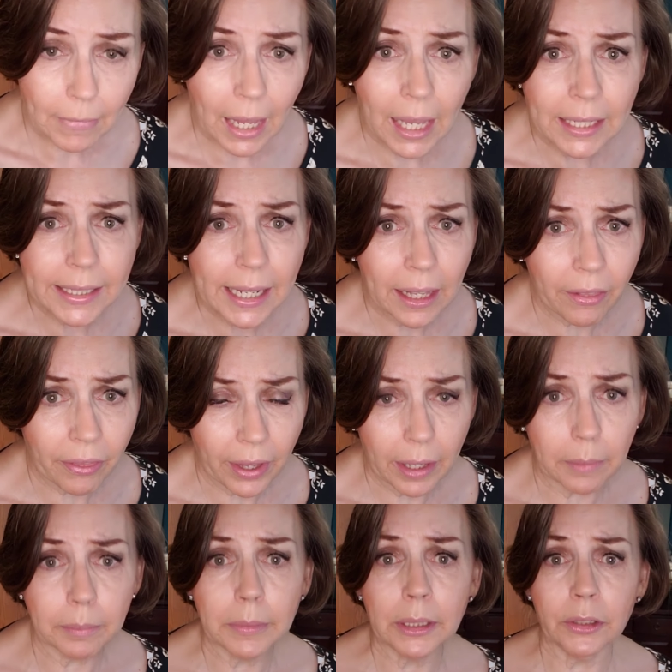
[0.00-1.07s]
and tell
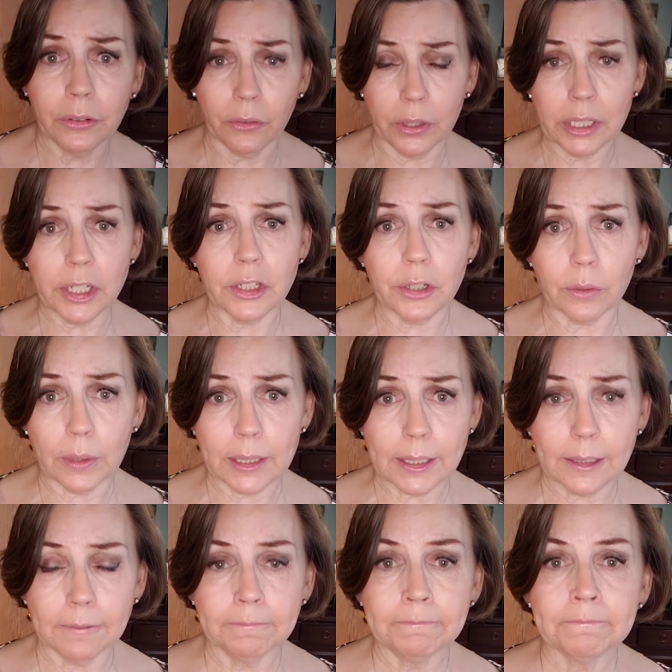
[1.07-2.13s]
them you're going to do it.
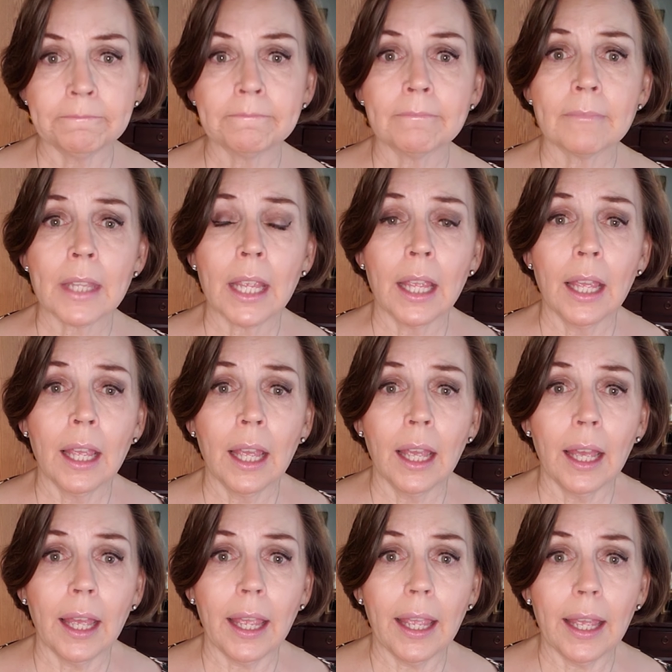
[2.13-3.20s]

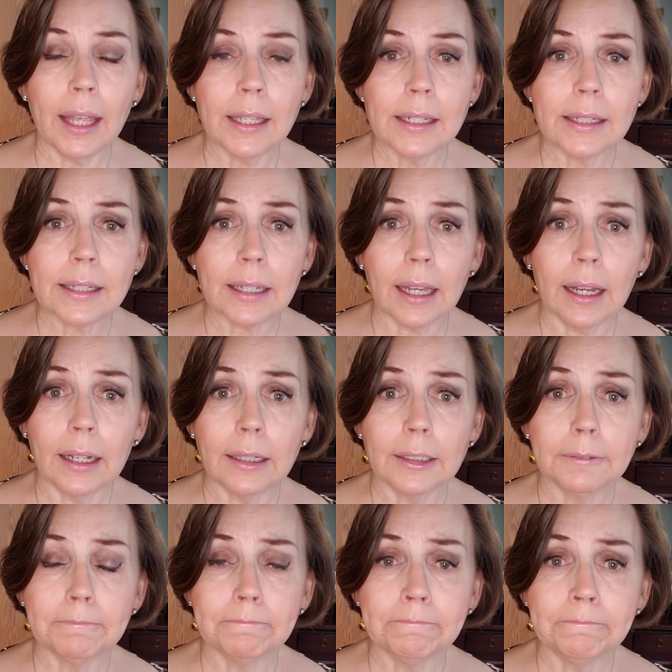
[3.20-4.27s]
And
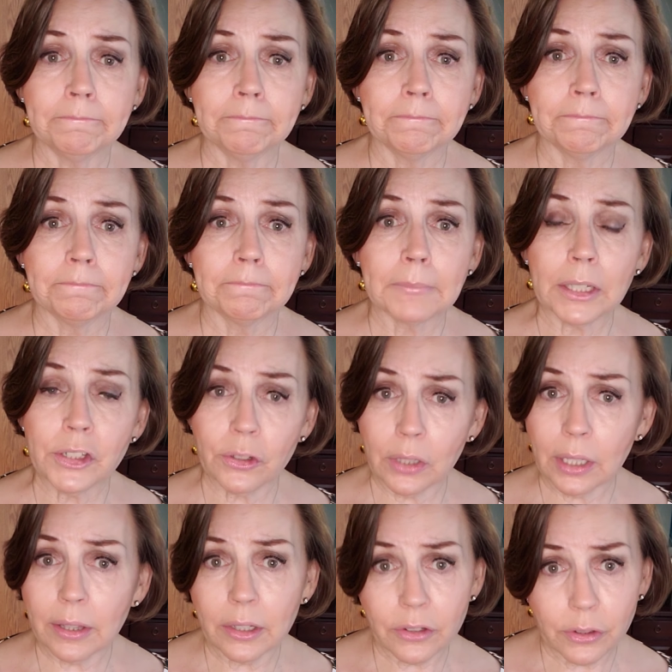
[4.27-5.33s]
because you
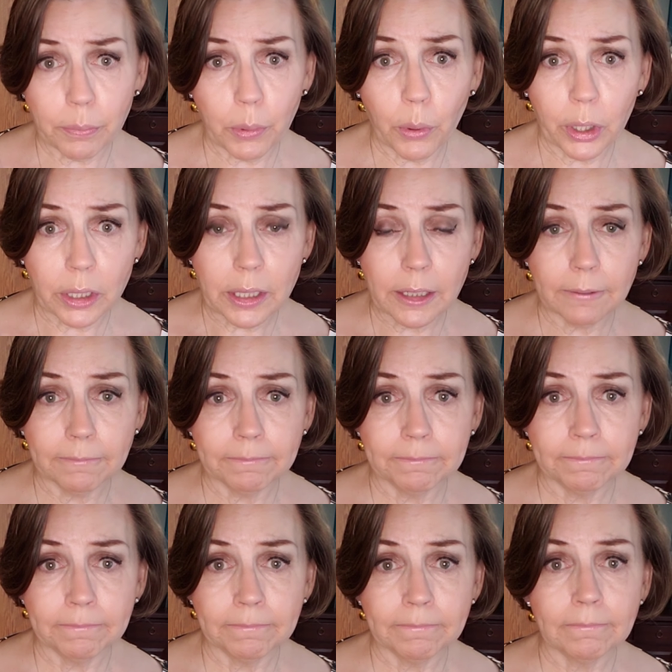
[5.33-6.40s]
need their support.
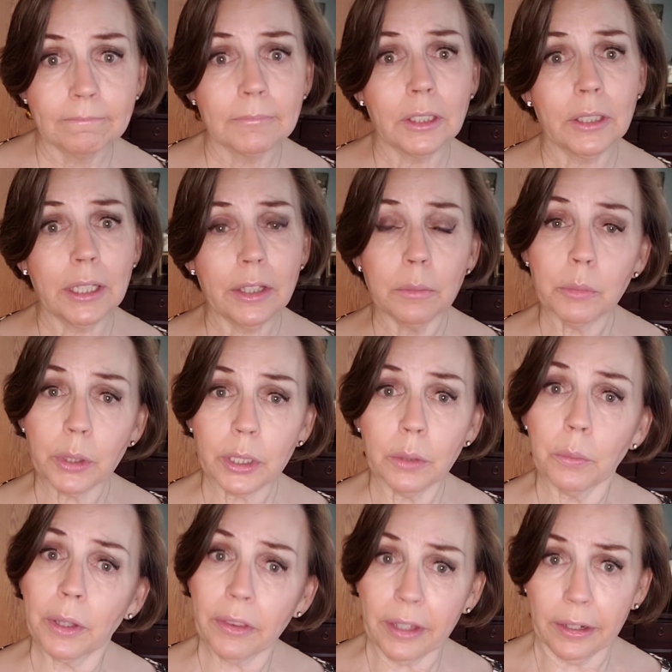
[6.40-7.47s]
You need them working
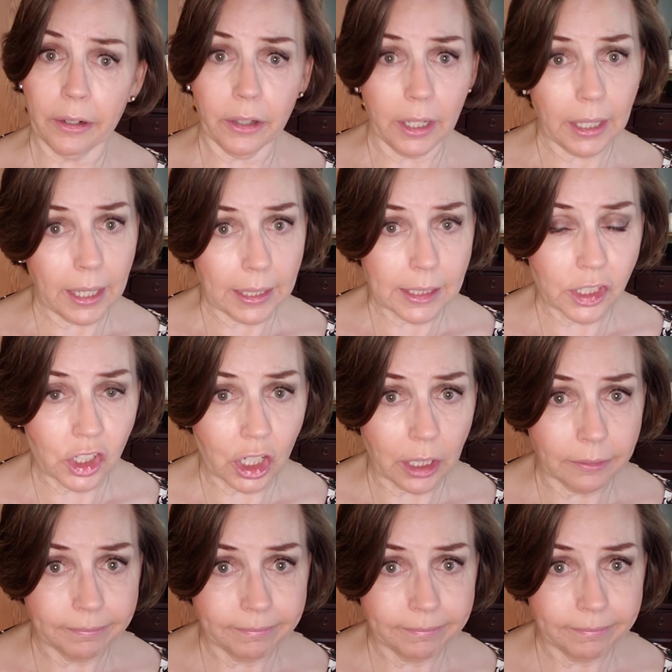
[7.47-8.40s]
with you, not against you.